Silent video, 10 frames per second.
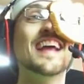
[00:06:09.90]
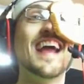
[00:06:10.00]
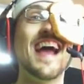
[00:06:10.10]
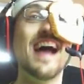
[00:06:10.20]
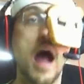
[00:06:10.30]

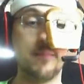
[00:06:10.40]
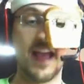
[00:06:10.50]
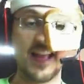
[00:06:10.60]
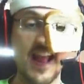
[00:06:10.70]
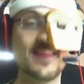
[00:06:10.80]
yeah, I'm
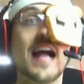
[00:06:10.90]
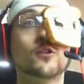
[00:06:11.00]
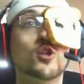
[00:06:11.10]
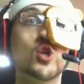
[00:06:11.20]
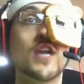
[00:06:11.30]
like, that's
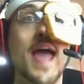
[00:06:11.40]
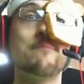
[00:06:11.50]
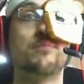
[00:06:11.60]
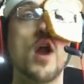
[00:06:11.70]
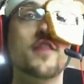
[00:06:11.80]
what you
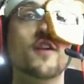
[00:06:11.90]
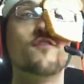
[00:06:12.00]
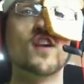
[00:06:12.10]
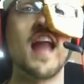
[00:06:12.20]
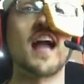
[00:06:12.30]
get, brother,
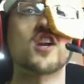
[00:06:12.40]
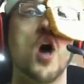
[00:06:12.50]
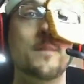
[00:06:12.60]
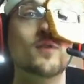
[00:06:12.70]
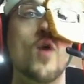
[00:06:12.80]
for not
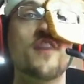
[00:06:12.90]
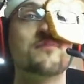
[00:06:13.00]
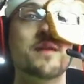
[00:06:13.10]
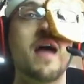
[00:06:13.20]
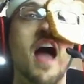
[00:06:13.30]
coming with
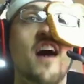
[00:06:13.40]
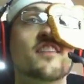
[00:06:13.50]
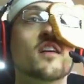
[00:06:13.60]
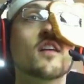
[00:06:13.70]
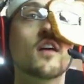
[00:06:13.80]
me,
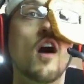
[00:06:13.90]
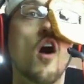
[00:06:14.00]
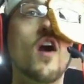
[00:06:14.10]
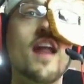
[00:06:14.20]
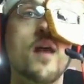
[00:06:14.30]
man.
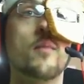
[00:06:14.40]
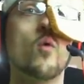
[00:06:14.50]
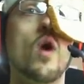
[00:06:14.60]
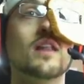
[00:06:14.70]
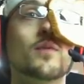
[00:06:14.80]
All right, number
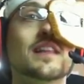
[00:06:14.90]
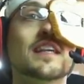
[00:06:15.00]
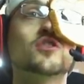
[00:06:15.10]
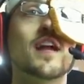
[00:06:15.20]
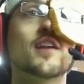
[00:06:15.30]
one, we,
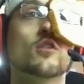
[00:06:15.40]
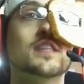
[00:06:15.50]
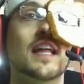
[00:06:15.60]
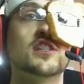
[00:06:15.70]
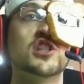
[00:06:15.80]
let's try to go to
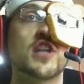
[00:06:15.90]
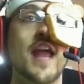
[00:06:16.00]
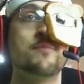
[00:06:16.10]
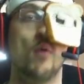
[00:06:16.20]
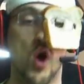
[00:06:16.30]
that
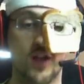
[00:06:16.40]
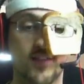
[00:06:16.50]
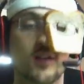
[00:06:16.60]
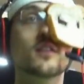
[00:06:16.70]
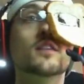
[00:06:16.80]
skateboard.
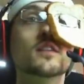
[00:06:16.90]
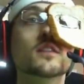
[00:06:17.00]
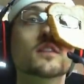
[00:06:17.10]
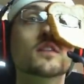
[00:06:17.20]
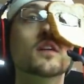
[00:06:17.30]

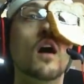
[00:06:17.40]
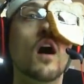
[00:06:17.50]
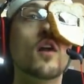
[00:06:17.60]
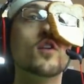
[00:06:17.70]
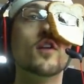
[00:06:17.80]

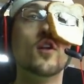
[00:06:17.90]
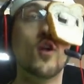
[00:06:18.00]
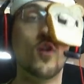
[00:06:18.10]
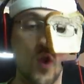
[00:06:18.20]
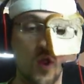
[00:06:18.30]
Uh, no, no,
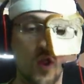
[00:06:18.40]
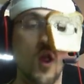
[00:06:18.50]
no, no, no, no,